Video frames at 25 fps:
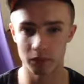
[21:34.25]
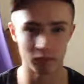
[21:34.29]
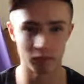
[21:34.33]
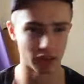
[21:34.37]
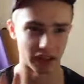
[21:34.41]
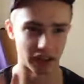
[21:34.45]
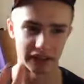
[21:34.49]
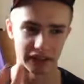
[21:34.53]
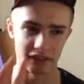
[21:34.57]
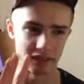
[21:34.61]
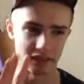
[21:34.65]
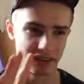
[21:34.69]

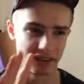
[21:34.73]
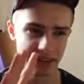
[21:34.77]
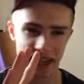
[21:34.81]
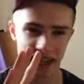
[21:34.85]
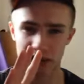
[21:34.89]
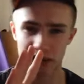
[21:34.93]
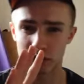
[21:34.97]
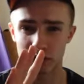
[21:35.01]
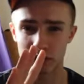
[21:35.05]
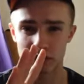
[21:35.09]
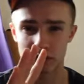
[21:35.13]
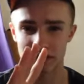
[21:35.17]
like
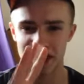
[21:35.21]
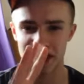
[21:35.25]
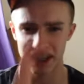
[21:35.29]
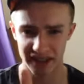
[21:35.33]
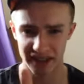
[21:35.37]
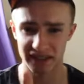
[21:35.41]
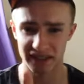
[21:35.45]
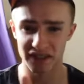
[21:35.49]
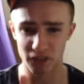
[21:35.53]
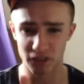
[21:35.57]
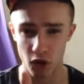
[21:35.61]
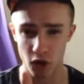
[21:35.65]

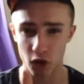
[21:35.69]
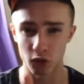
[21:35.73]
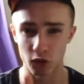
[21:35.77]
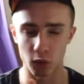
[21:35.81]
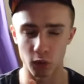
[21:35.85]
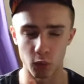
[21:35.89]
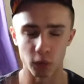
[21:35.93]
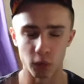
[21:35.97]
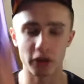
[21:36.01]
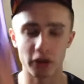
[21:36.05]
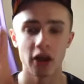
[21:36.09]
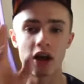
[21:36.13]
negative
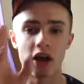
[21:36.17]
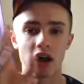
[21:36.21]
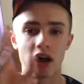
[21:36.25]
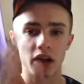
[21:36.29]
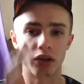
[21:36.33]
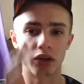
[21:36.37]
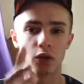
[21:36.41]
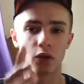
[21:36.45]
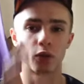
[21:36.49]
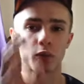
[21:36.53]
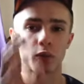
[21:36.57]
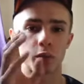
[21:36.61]
concord,
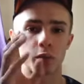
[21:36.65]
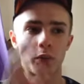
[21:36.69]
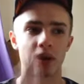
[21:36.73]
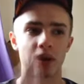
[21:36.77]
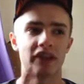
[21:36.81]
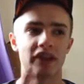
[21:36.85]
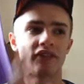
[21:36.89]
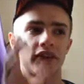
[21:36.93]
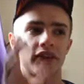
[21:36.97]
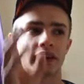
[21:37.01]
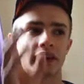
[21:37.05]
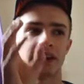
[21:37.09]
along
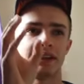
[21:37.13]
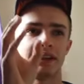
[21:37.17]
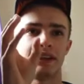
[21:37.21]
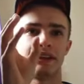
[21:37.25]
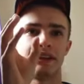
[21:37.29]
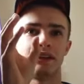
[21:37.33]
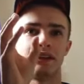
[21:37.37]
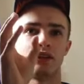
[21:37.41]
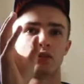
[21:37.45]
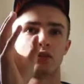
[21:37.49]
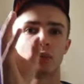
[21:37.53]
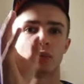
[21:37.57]
with
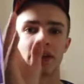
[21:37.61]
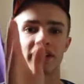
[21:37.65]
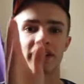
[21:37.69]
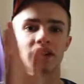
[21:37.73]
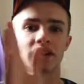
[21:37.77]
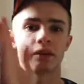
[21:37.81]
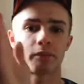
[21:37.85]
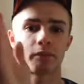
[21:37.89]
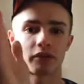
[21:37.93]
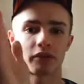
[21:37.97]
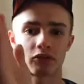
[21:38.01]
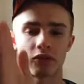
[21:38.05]
switching
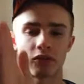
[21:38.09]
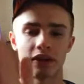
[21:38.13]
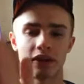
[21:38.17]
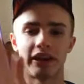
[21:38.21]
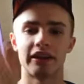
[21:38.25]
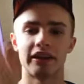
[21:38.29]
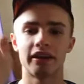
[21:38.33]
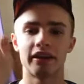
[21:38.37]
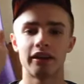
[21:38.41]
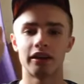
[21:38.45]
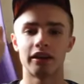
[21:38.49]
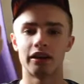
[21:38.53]
between
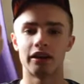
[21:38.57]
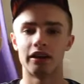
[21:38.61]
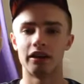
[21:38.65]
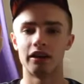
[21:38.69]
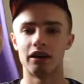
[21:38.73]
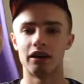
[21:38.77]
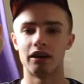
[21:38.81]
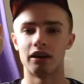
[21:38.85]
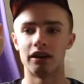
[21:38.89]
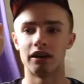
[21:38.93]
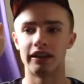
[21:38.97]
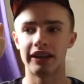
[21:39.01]

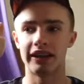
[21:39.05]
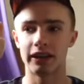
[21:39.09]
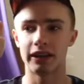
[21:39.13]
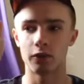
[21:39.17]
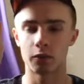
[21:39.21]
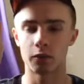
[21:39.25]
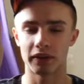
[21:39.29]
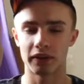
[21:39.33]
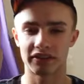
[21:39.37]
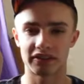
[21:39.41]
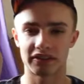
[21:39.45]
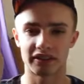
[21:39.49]

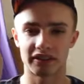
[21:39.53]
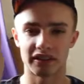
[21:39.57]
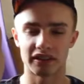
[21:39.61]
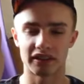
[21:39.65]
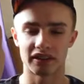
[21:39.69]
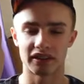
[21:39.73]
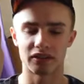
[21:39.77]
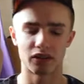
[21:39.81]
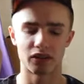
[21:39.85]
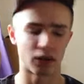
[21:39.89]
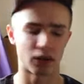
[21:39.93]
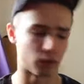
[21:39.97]

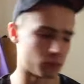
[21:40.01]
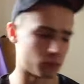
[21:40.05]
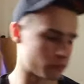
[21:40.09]
linguistic, no,